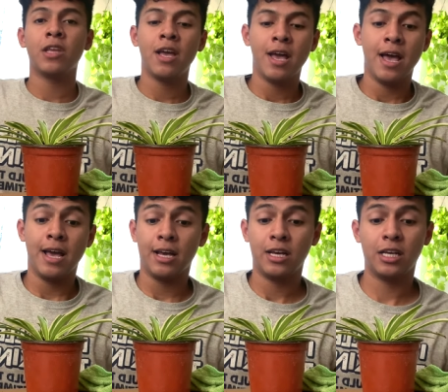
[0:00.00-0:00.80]

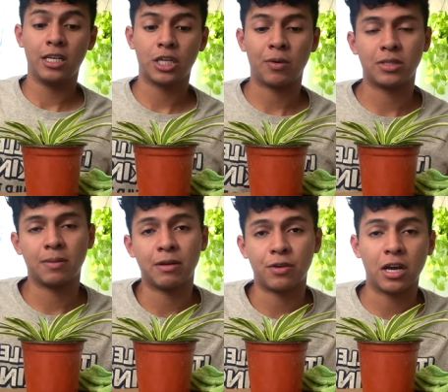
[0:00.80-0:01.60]
I always,
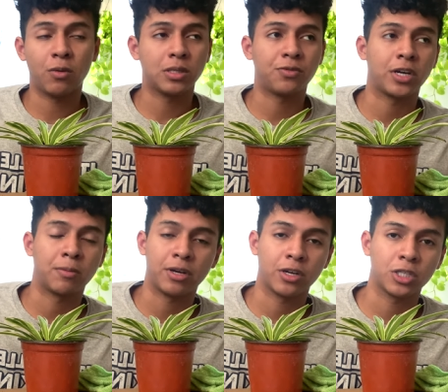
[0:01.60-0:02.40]
time I, I always forget
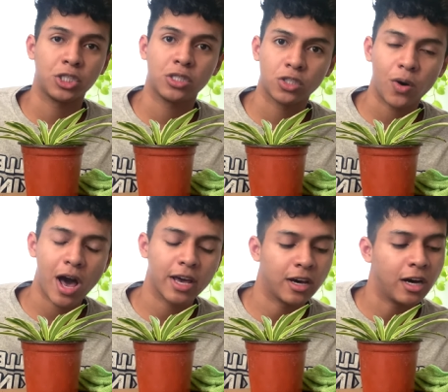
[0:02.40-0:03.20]
about her because she's so
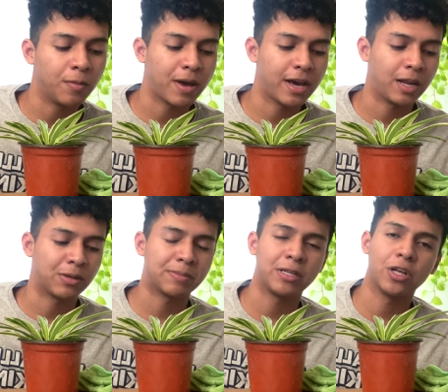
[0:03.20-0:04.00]
high up and every
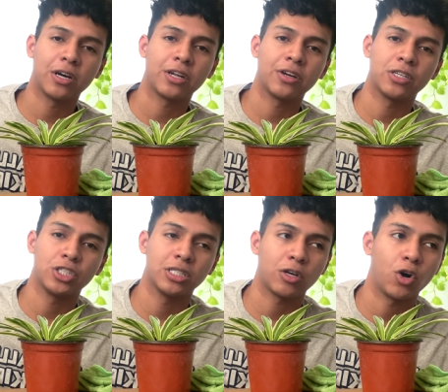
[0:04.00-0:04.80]
time I look at her,
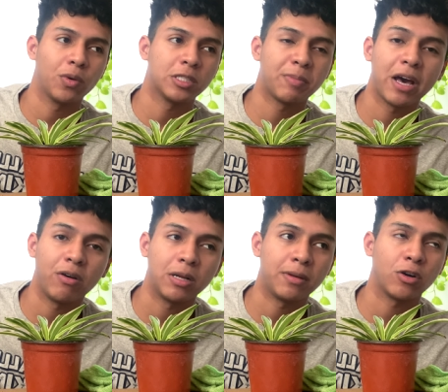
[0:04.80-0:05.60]
she's like always pale
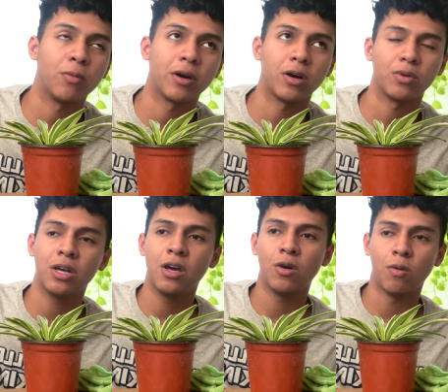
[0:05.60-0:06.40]
and I'm like, oh my God,
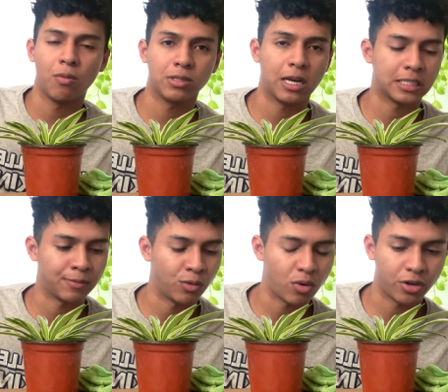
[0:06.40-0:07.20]
when was the last time
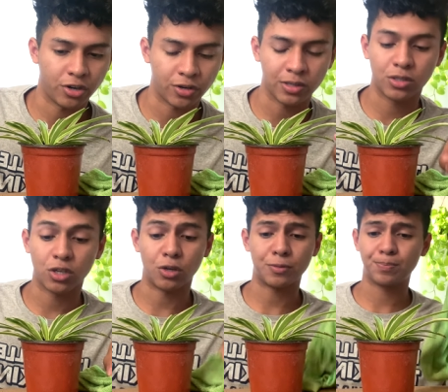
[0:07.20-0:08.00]
I watered her?
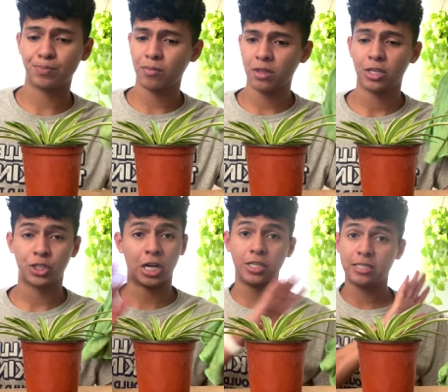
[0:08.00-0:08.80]
So
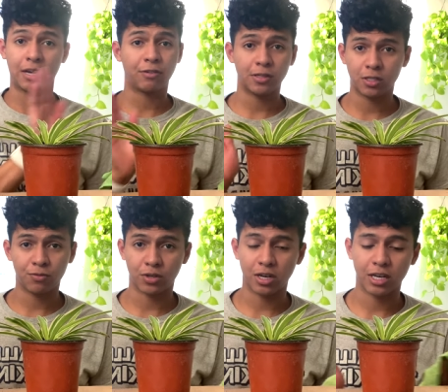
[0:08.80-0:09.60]
I just gave her some
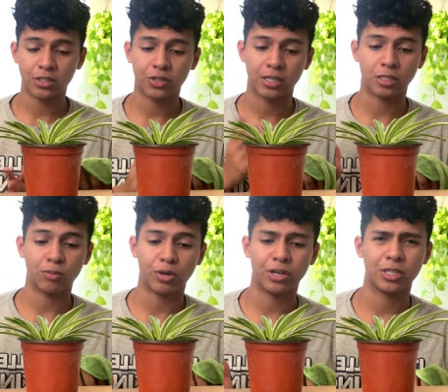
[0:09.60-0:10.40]
fertilizer and some
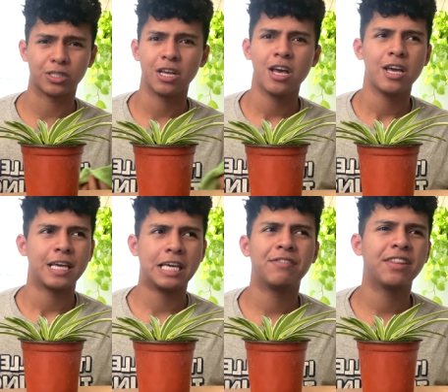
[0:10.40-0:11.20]
water because
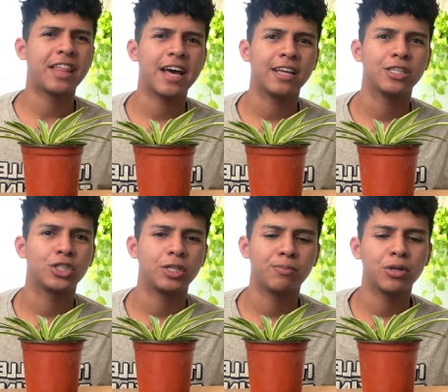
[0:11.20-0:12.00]
even then
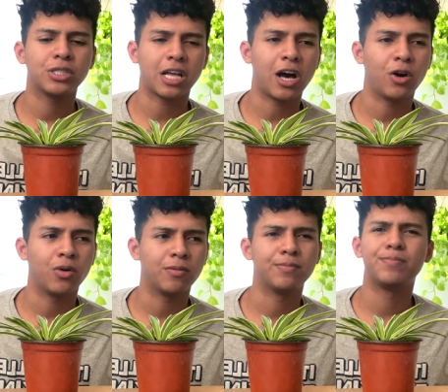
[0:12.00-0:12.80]
she pushed
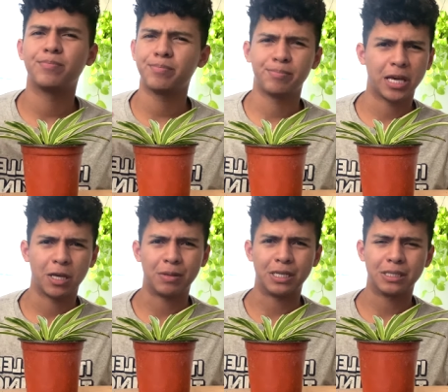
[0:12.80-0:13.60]
out
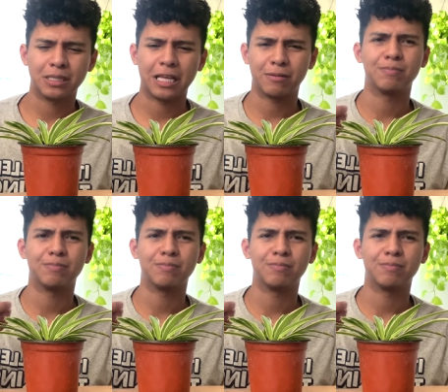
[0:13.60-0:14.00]
babies. Like